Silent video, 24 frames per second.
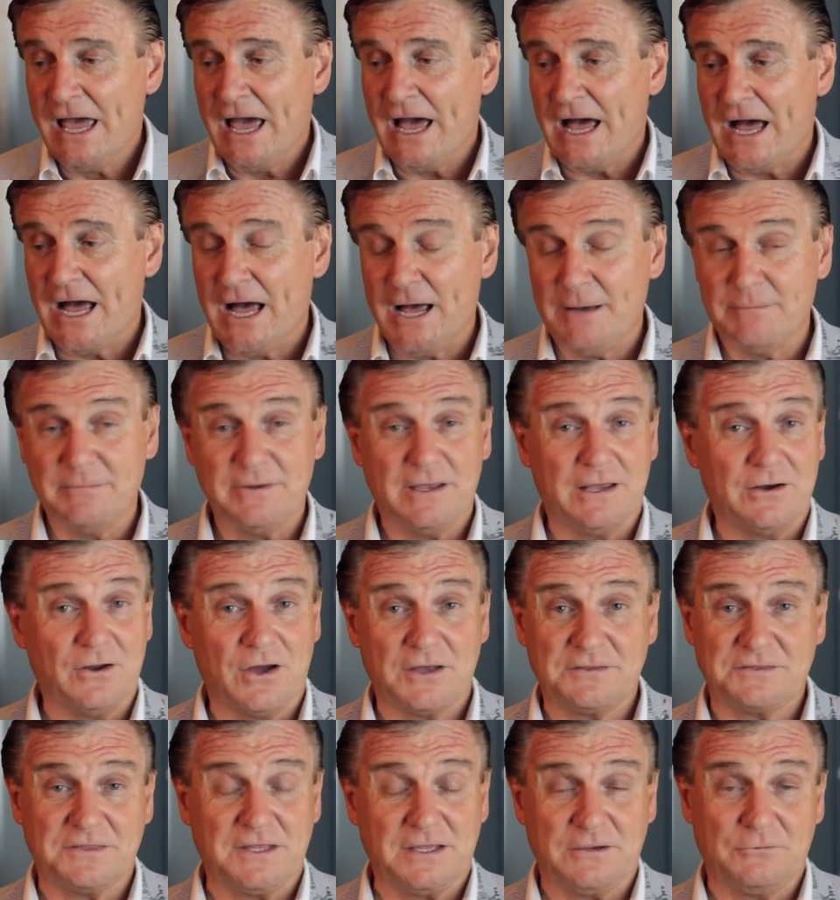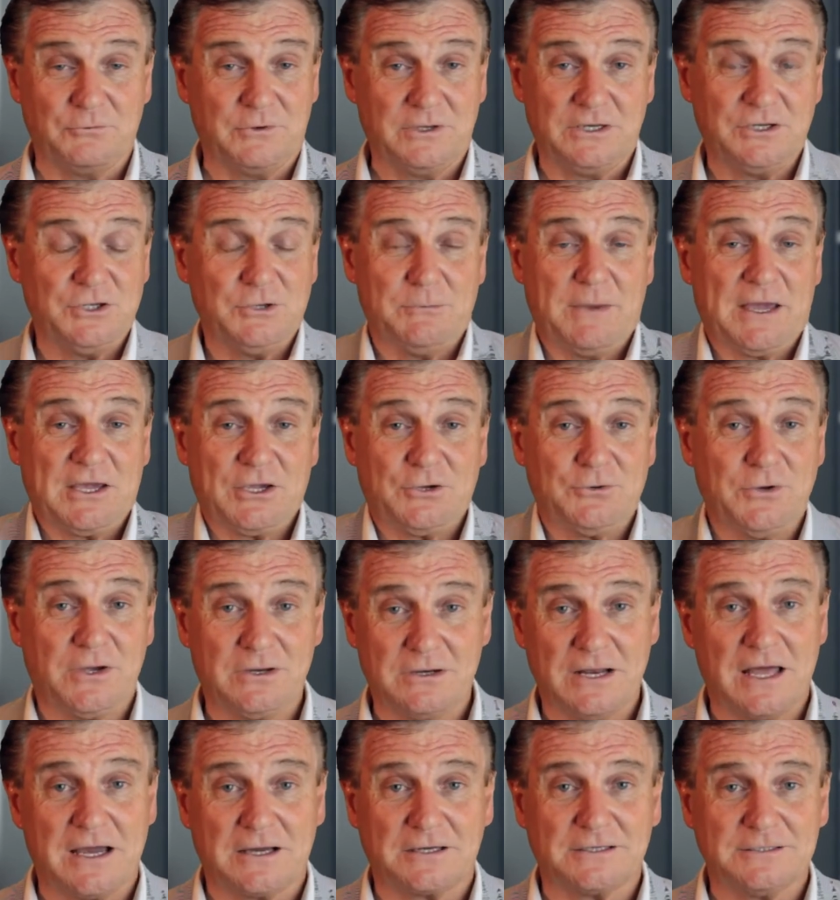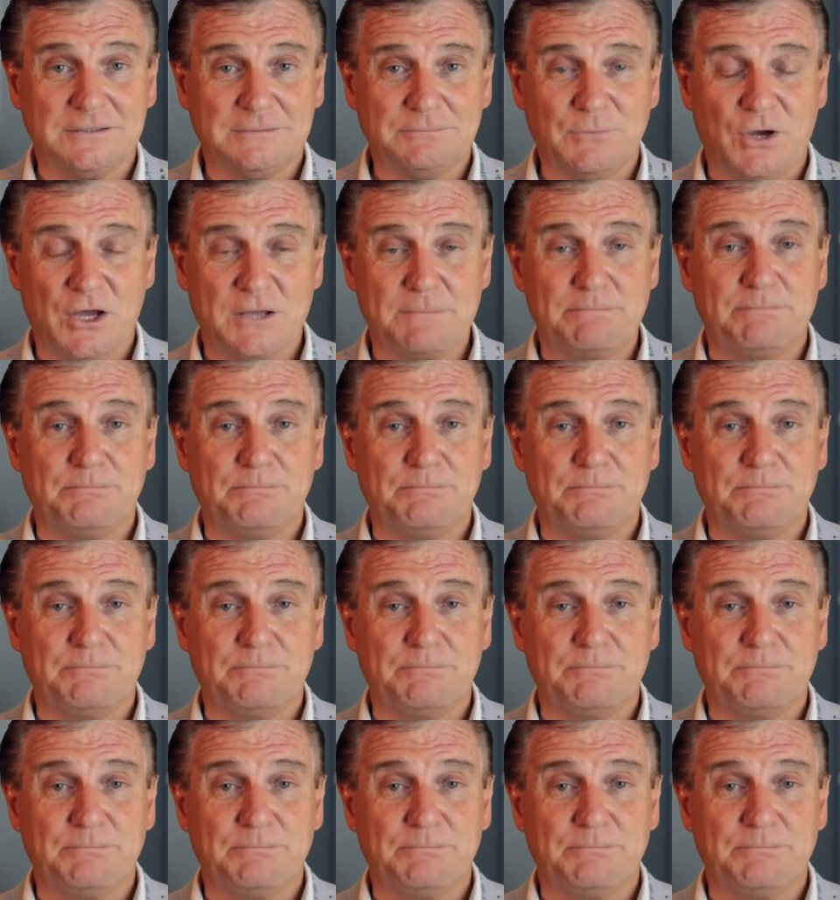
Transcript: Um, and I think really you make your own luck by,